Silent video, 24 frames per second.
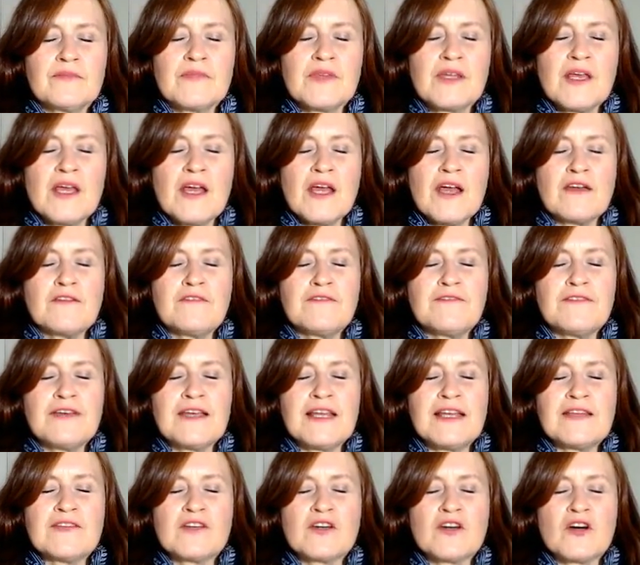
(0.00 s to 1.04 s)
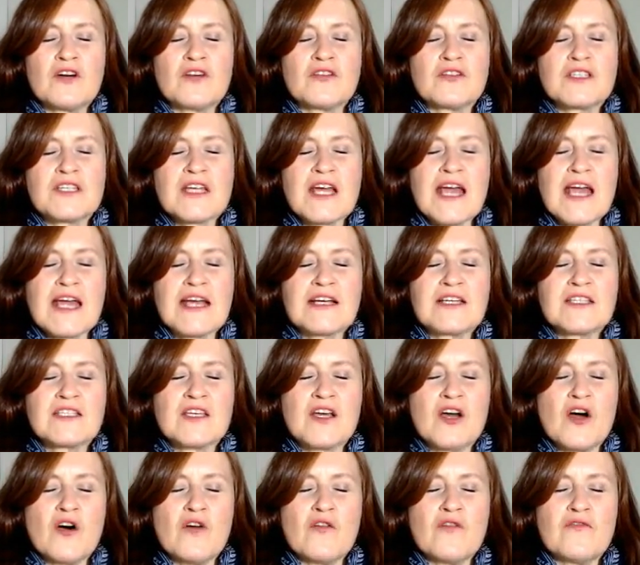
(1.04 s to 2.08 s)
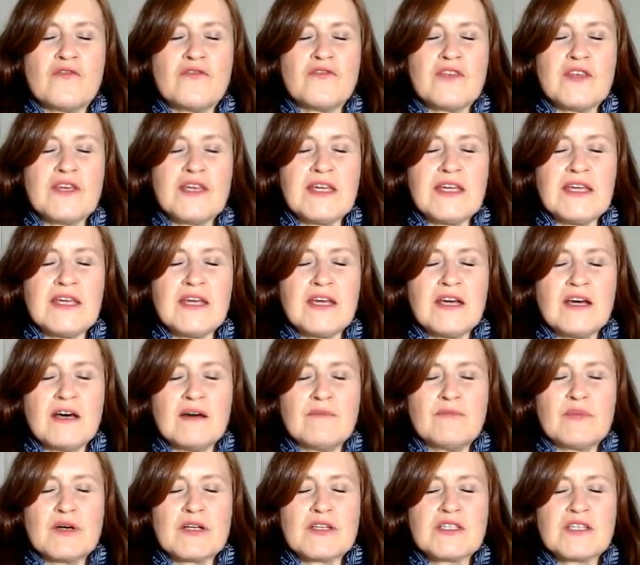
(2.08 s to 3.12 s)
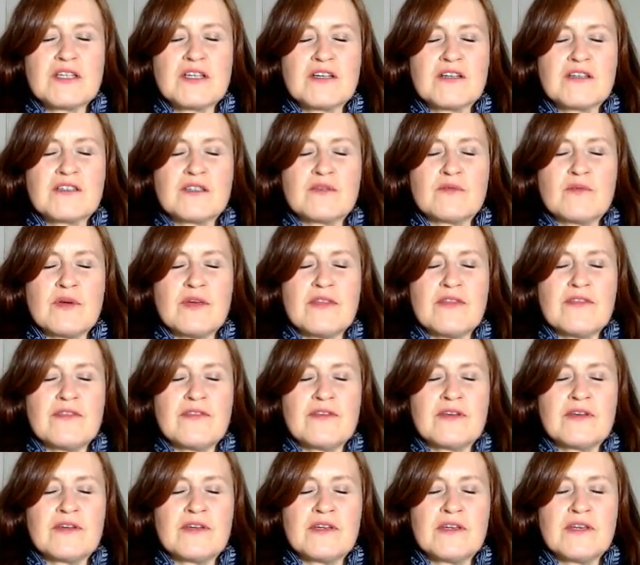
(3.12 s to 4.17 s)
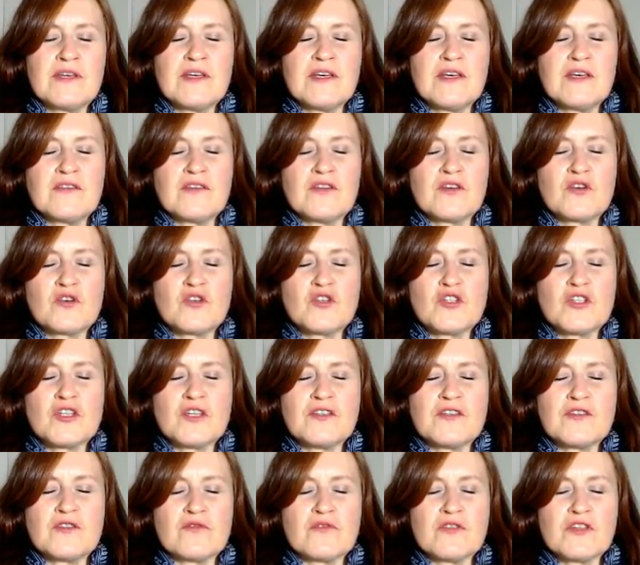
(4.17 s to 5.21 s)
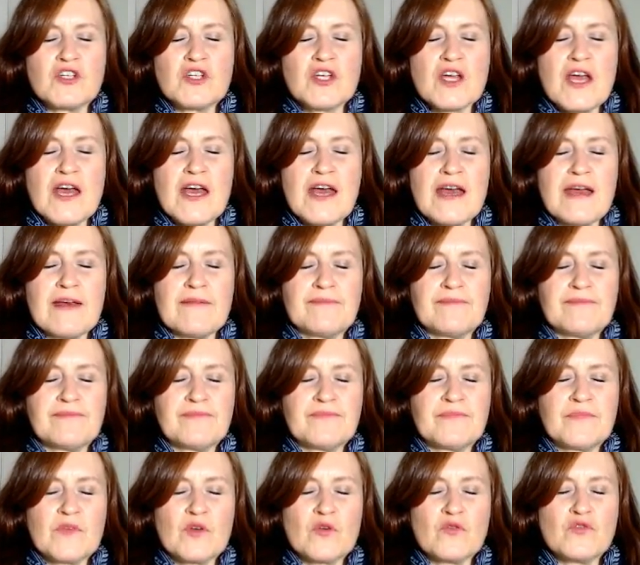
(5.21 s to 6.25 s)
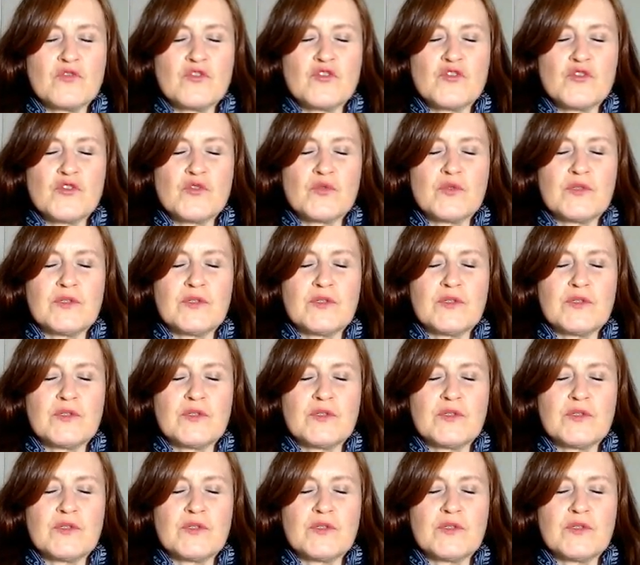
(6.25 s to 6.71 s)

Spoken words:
And feeling the contact of the buttocks with the cushions or the chair or the stool.